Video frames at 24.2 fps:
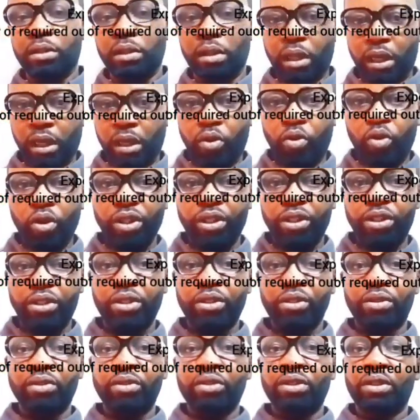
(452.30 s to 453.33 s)
a
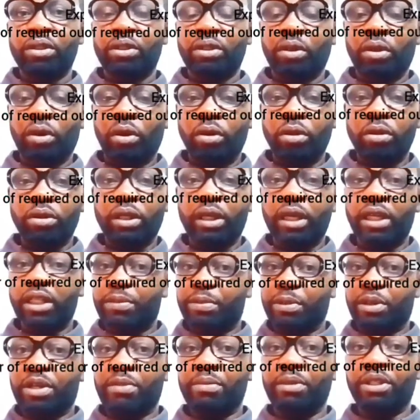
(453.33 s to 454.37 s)
question on
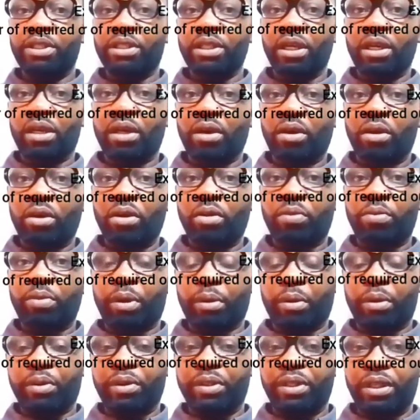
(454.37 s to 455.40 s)
experimental
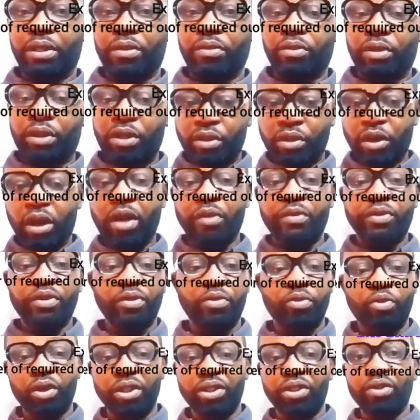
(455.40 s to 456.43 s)
probability. We're going to have some
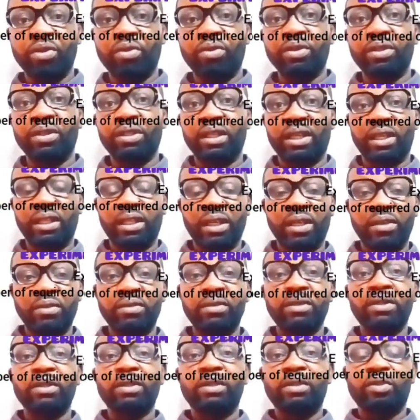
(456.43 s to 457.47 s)
questions there now
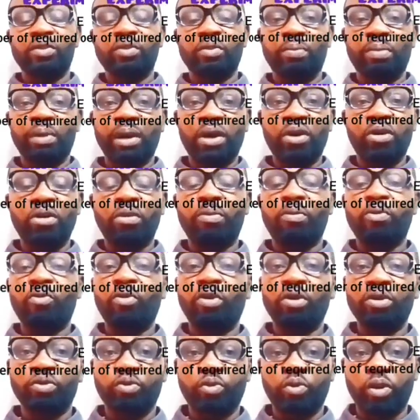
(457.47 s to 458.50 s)
to back up
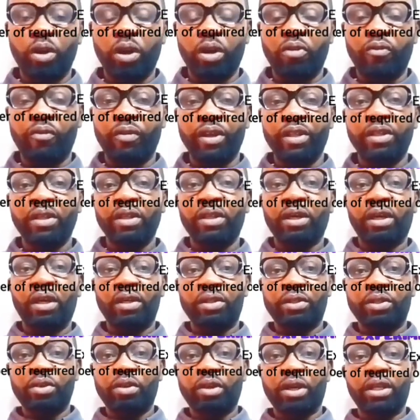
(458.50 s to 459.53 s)
what we have been
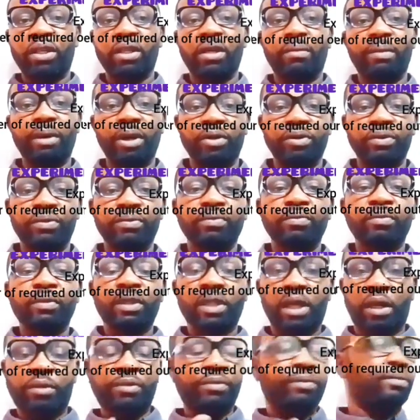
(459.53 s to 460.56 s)
talking about.
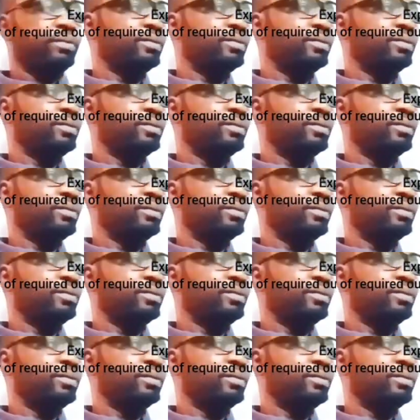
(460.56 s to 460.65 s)
Now,